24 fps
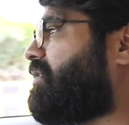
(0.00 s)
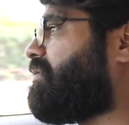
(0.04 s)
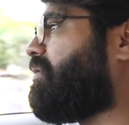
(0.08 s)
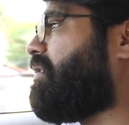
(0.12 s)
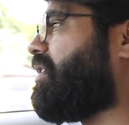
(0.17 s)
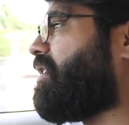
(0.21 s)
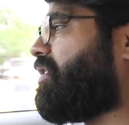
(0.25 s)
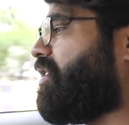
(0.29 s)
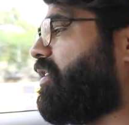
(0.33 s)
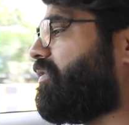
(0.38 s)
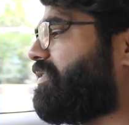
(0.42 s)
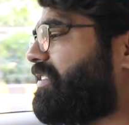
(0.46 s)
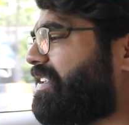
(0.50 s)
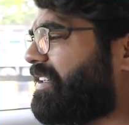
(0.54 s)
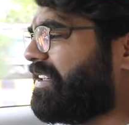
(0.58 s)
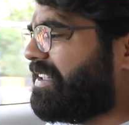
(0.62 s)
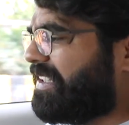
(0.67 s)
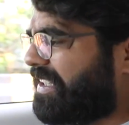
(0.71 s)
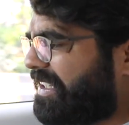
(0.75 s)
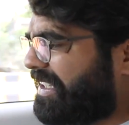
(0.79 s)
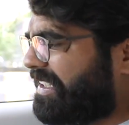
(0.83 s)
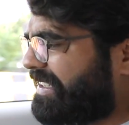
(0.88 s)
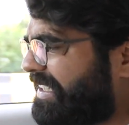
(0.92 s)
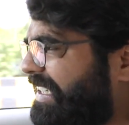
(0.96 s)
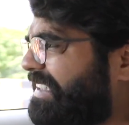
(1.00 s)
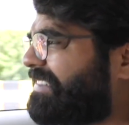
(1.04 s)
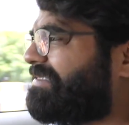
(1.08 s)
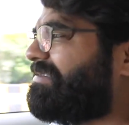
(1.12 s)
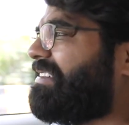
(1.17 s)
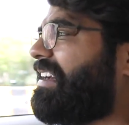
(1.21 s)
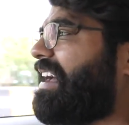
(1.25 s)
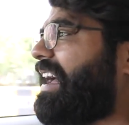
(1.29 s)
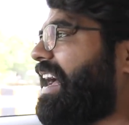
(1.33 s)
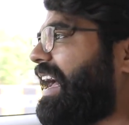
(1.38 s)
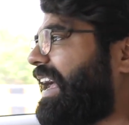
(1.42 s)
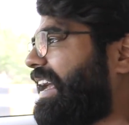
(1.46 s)
quirk of the Ertiga that
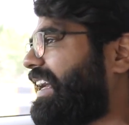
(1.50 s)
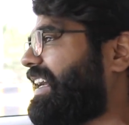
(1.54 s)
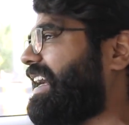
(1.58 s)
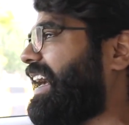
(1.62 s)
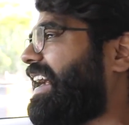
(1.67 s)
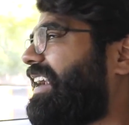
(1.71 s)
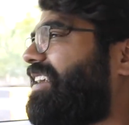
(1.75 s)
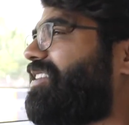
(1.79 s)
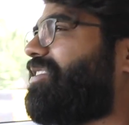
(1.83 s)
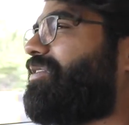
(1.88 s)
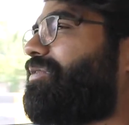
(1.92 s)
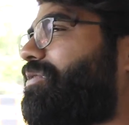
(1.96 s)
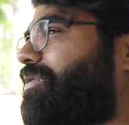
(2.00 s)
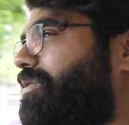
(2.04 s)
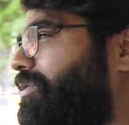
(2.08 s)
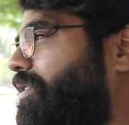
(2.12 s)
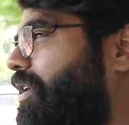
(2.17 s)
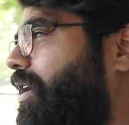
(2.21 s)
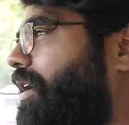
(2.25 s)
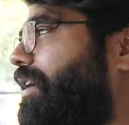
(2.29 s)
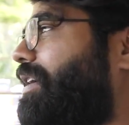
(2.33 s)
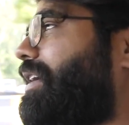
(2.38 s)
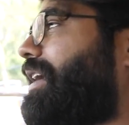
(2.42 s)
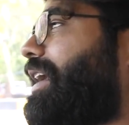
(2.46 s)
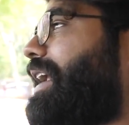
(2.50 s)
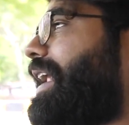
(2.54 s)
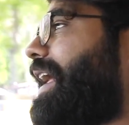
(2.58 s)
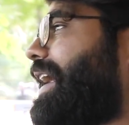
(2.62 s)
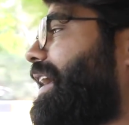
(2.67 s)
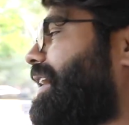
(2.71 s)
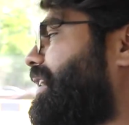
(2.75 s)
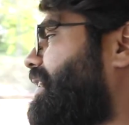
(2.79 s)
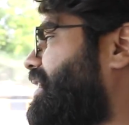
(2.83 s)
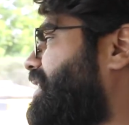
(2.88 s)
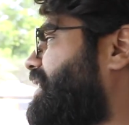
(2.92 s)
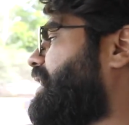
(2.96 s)
I kind of do not
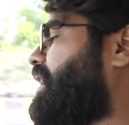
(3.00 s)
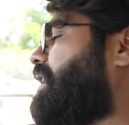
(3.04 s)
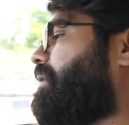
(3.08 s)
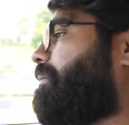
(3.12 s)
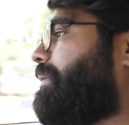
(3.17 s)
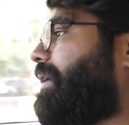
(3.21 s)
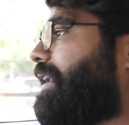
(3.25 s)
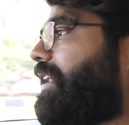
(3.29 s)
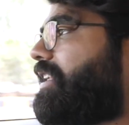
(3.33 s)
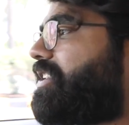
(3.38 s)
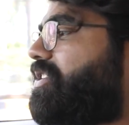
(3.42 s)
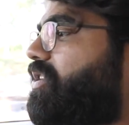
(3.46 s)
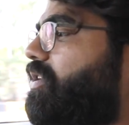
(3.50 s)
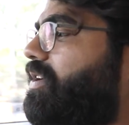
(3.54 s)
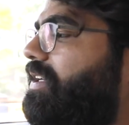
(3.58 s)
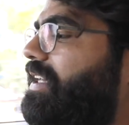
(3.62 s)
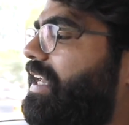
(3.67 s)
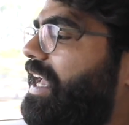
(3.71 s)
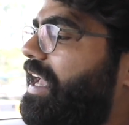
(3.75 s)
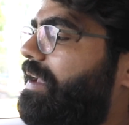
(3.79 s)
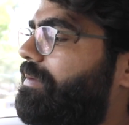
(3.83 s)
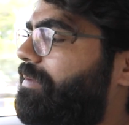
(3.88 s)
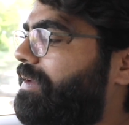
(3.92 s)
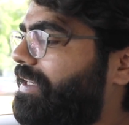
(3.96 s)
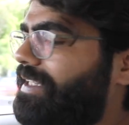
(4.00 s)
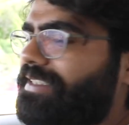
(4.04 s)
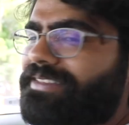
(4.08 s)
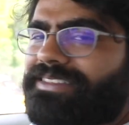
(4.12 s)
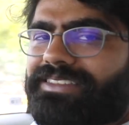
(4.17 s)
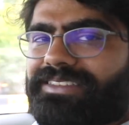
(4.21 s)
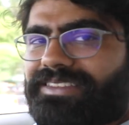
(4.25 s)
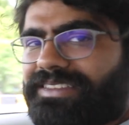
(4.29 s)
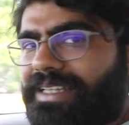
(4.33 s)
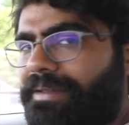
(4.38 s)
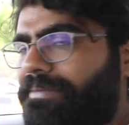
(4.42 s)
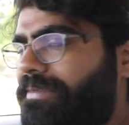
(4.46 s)
like. But it's okay. I mean, it's
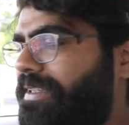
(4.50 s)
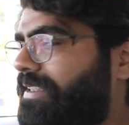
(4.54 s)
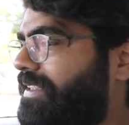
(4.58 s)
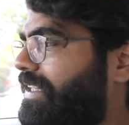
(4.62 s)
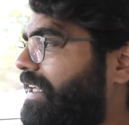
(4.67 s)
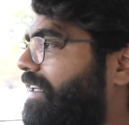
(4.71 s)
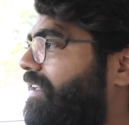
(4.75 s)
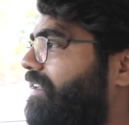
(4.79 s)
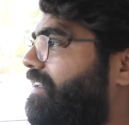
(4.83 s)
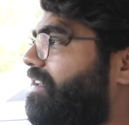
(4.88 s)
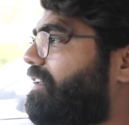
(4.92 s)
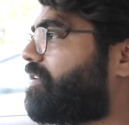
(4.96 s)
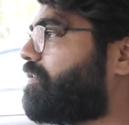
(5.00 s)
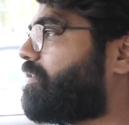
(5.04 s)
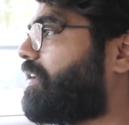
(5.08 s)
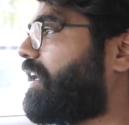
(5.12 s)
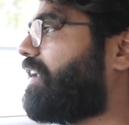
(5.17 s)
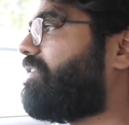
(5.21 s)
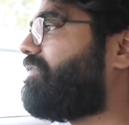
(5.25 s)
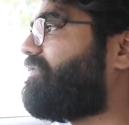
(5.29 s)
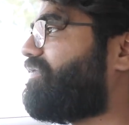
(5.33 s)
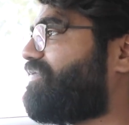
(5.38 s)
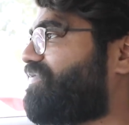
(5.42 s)
something that you can